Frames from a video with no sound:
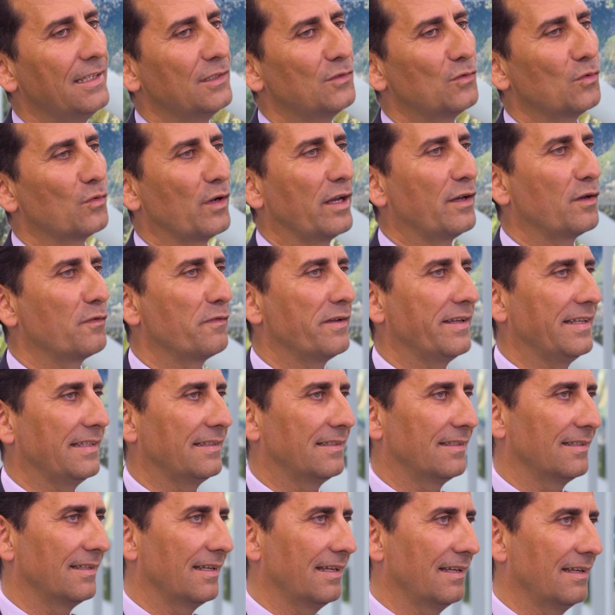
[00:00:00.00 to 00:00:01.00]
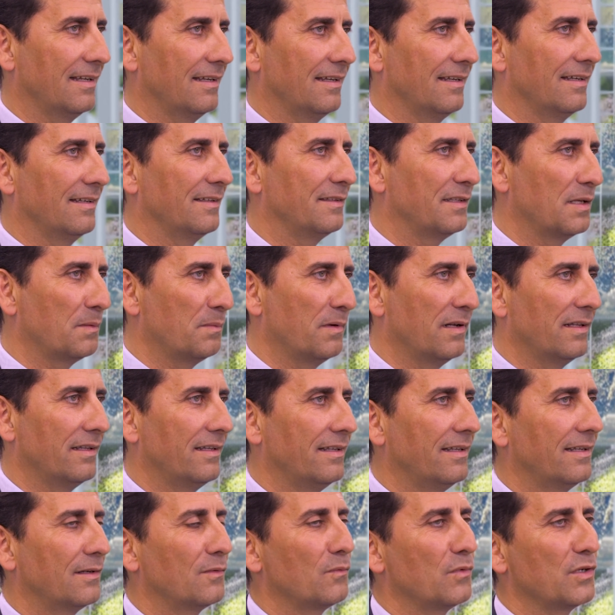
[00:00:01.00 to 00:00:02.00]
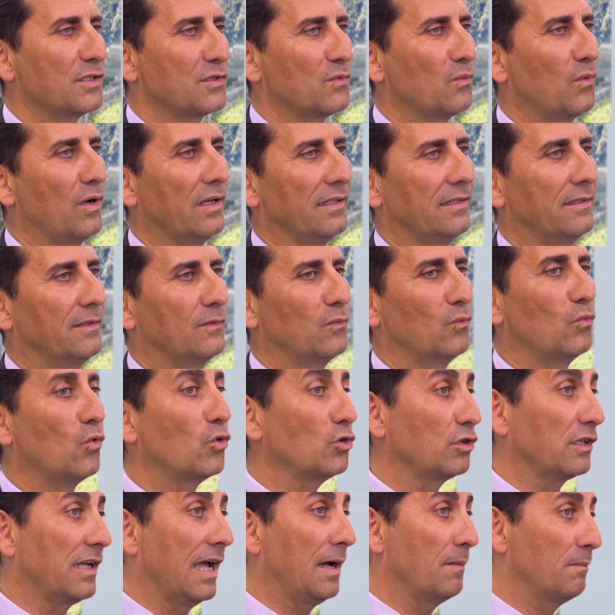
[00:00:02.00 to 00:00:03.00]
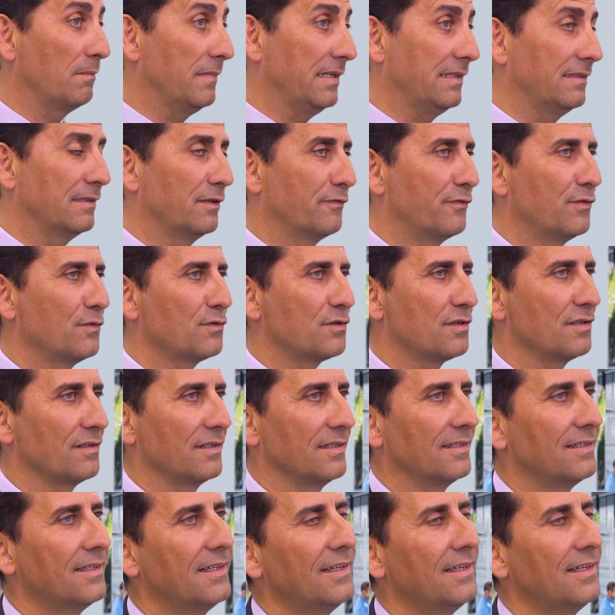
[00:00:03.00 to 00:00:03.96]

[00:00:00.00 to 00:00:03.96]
to renovate the building with what would come in the future.